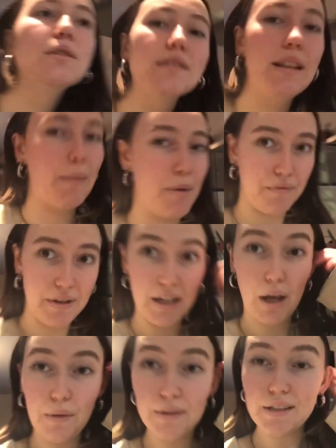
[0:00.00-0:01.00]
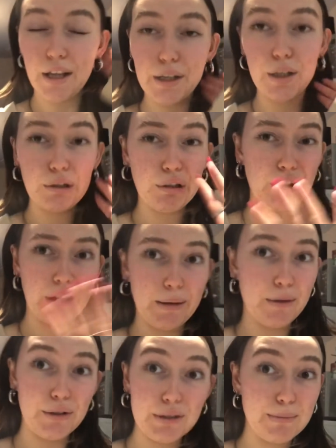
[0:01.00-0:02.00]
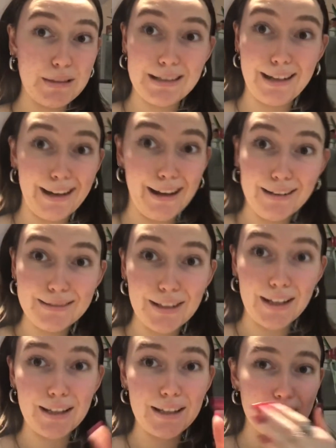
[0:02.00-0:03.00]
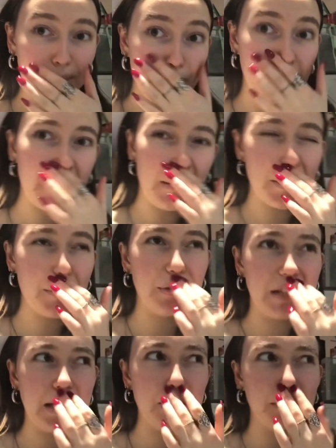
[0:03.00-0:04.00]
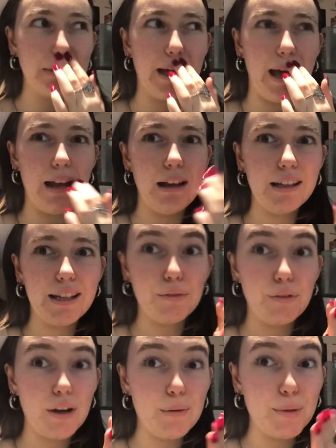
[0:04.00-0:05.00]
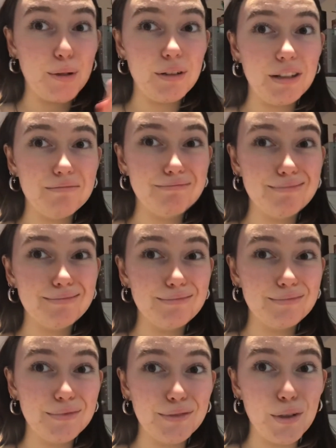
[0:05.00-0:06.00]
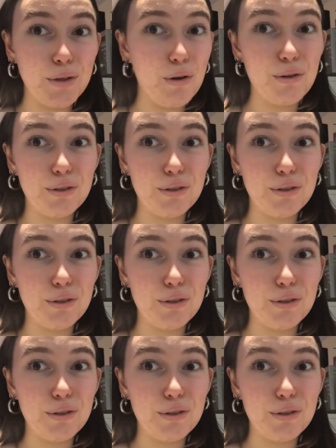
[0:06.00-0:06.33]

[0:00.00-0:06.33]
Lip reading: a separate video that's like cooking Christmas dinner. Like, yeah, but would anyone care like if I upload it not on